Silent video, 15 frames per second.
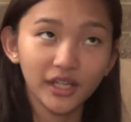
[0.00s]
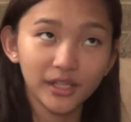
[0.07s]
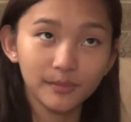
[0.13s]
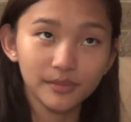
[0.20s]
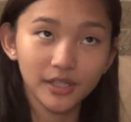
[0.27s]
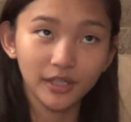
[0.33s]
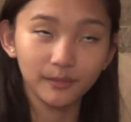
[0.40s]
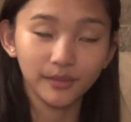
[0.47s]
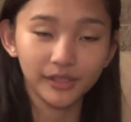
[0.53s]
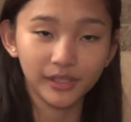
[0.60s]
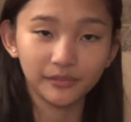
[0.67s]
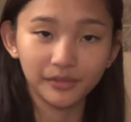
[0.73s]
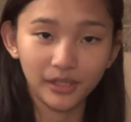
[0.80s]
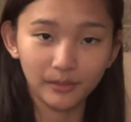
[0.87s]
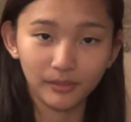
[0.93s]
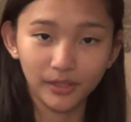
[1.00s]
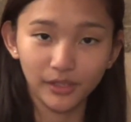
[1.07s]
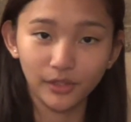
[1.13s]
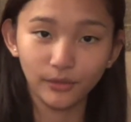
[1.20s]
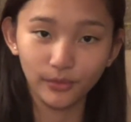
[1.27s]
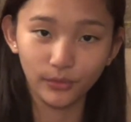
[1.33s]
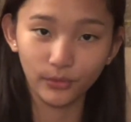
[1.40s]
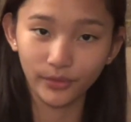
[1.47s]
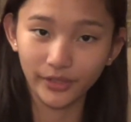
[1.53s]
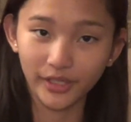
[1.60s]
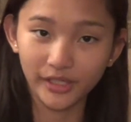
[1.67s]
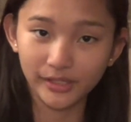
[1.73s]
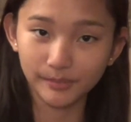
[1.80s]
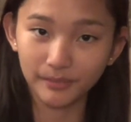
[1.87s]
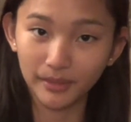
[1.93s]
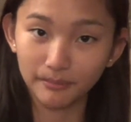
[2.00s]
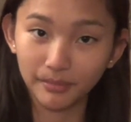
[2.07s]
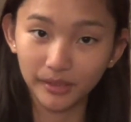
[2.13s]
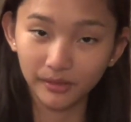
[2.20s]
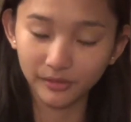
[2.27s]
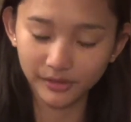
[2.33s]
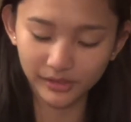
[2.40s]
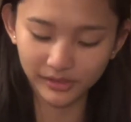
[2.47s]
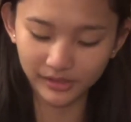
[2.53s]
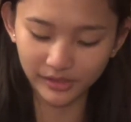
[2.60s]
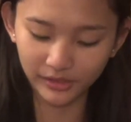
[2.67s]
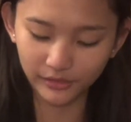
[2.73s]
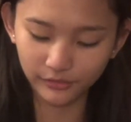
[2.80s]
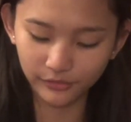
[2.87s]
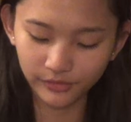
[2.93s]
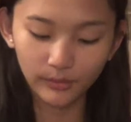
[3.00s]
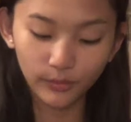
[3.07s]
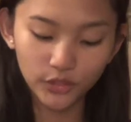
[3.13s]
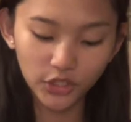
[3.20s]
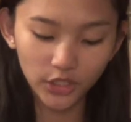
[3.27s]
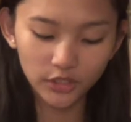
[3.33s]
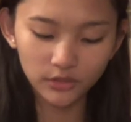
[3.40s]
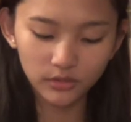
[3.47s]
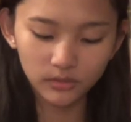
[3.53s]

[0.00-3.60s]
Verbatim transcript: I keep telling myself that I'm gonna go and organize my bills and stuff, which I do.